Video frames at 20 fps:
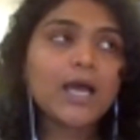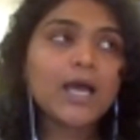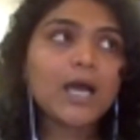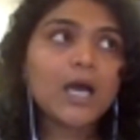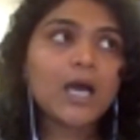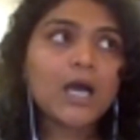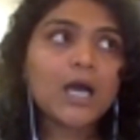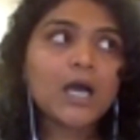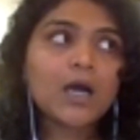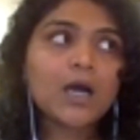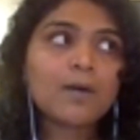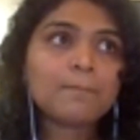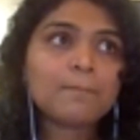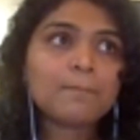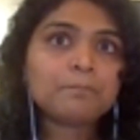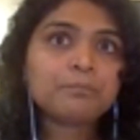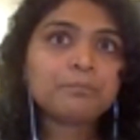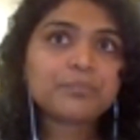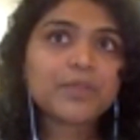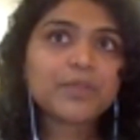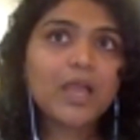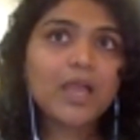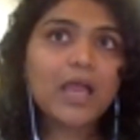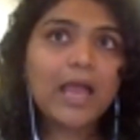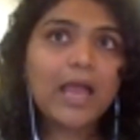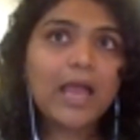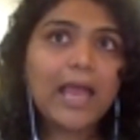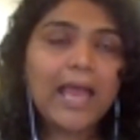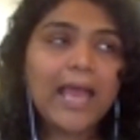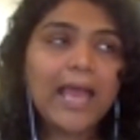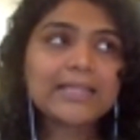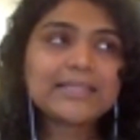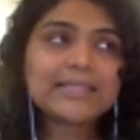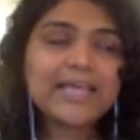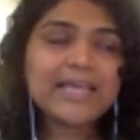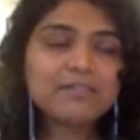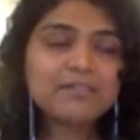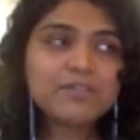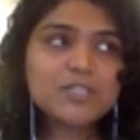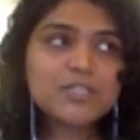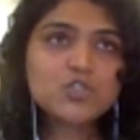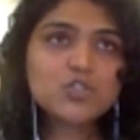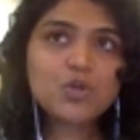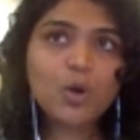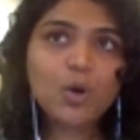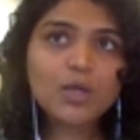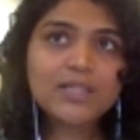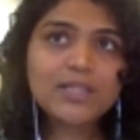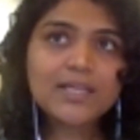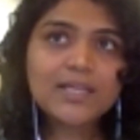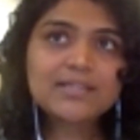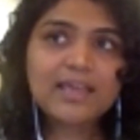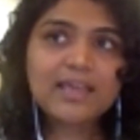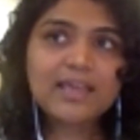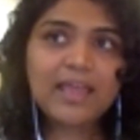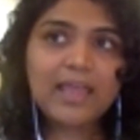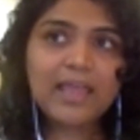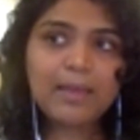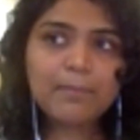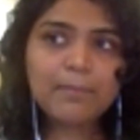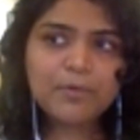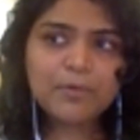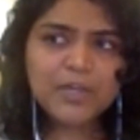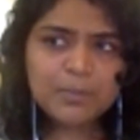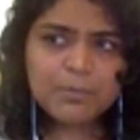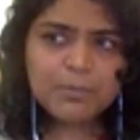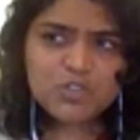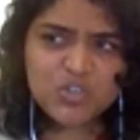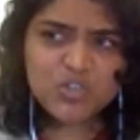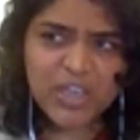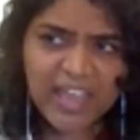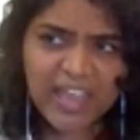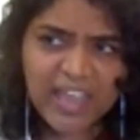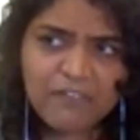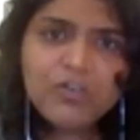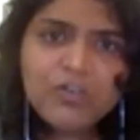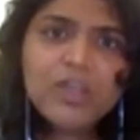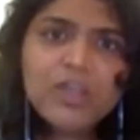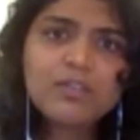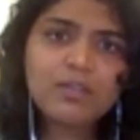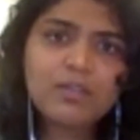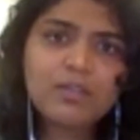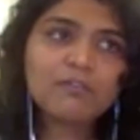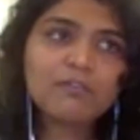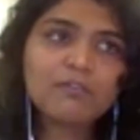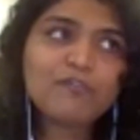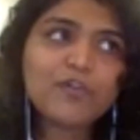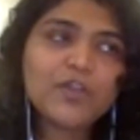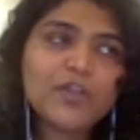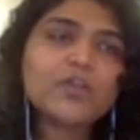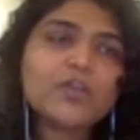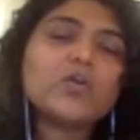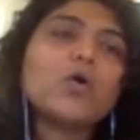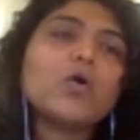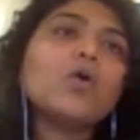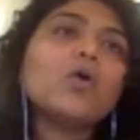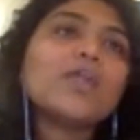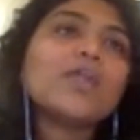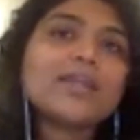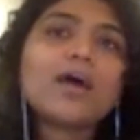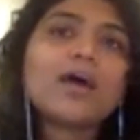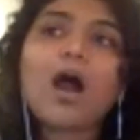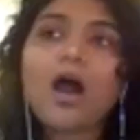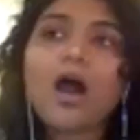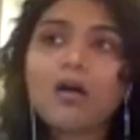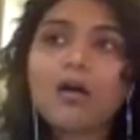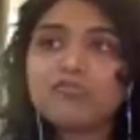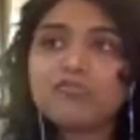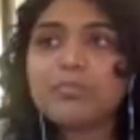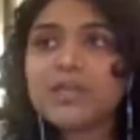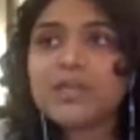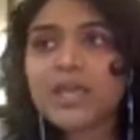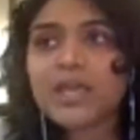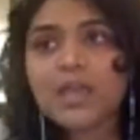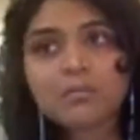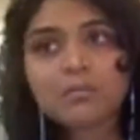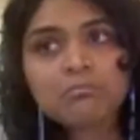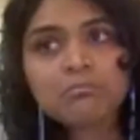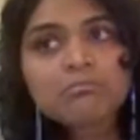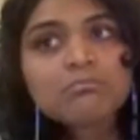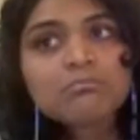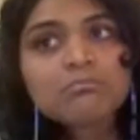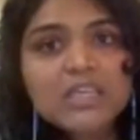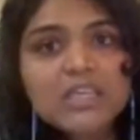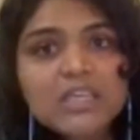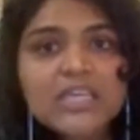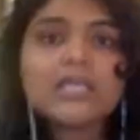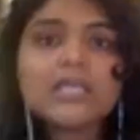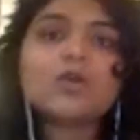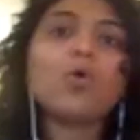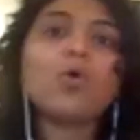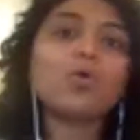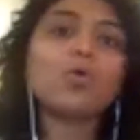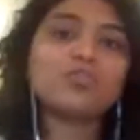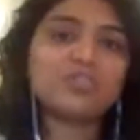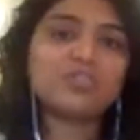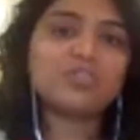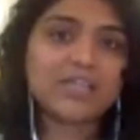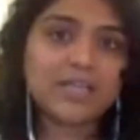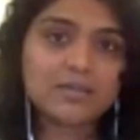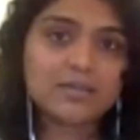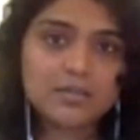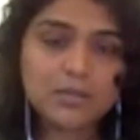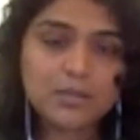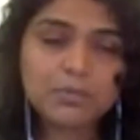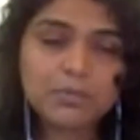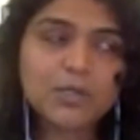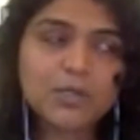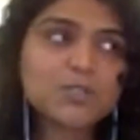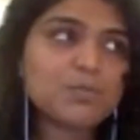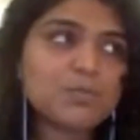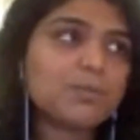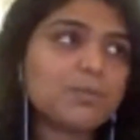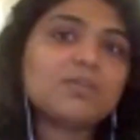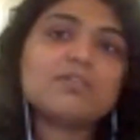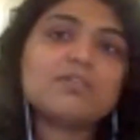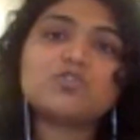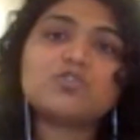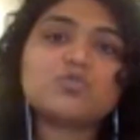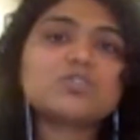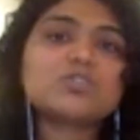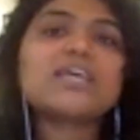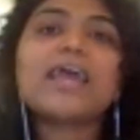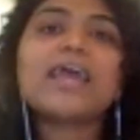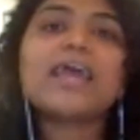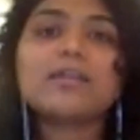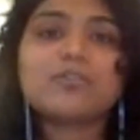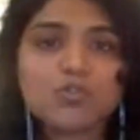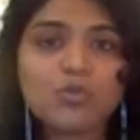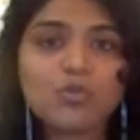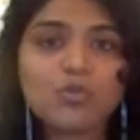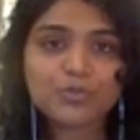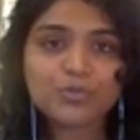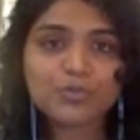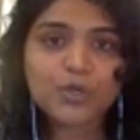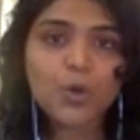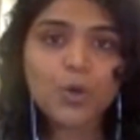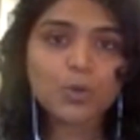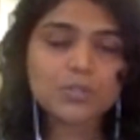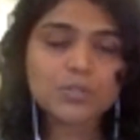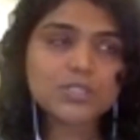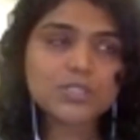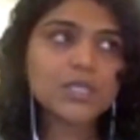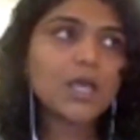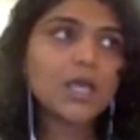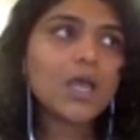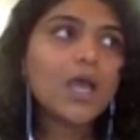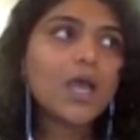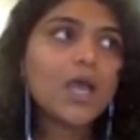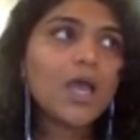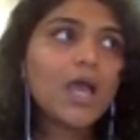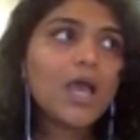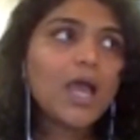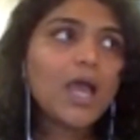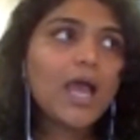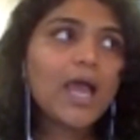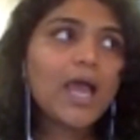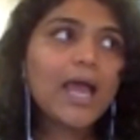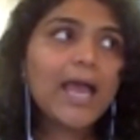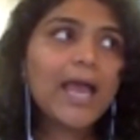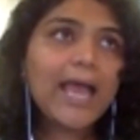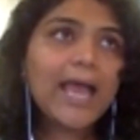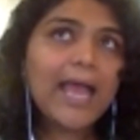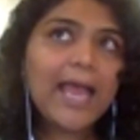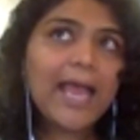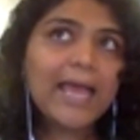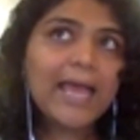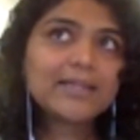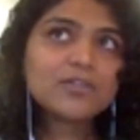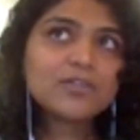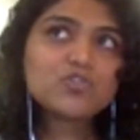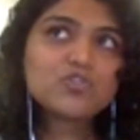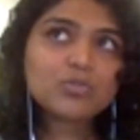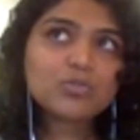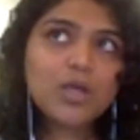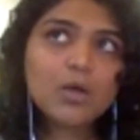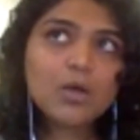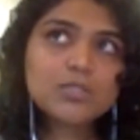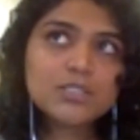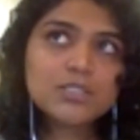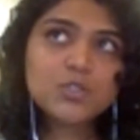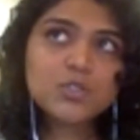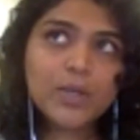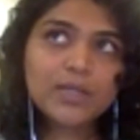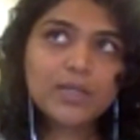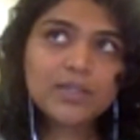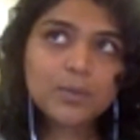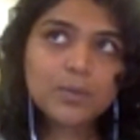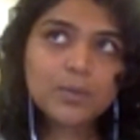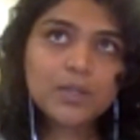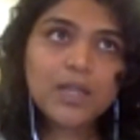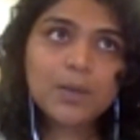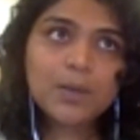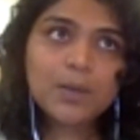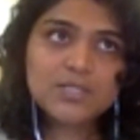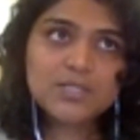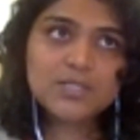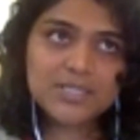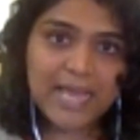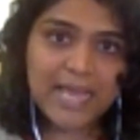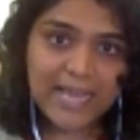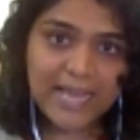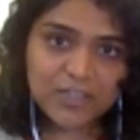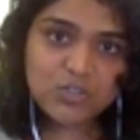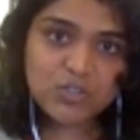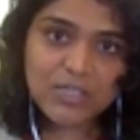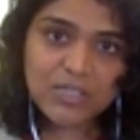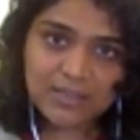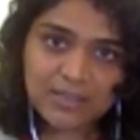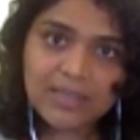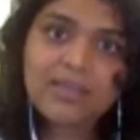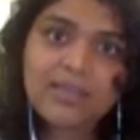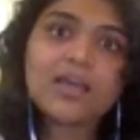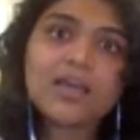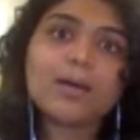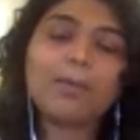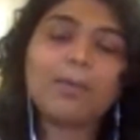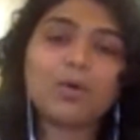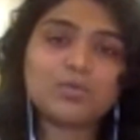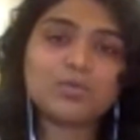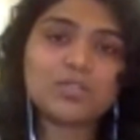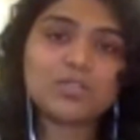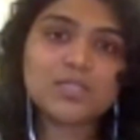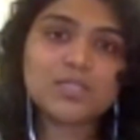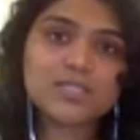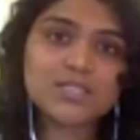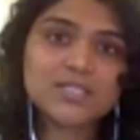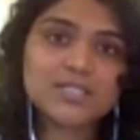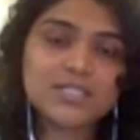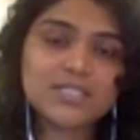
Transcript: Um, and then we saw that pretty much everything for a year and a half became e-court related because people were too scared to the courts. And in 2021, I was actually thinking about this.